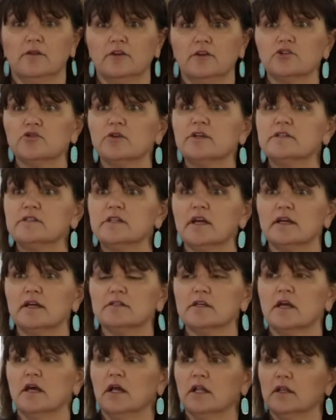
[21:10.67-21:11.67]
The tree
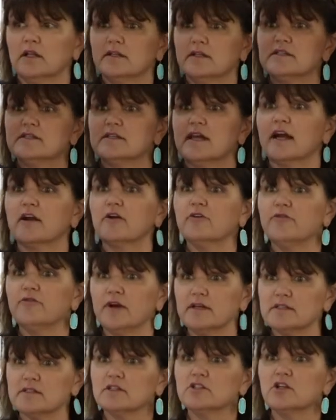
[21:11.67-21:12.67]
says, let's
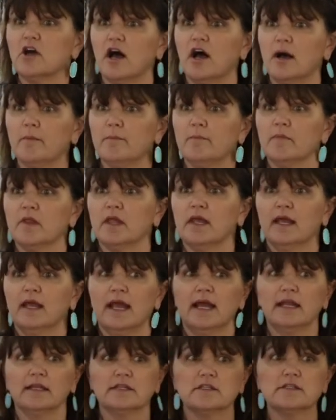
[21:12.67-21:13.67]
sacrifice the top
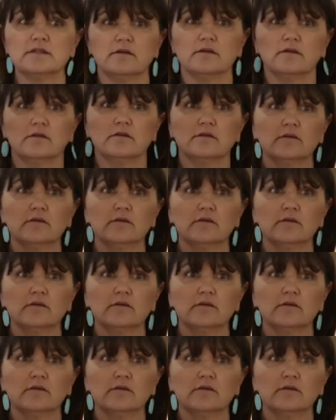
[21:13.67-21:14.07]
and let's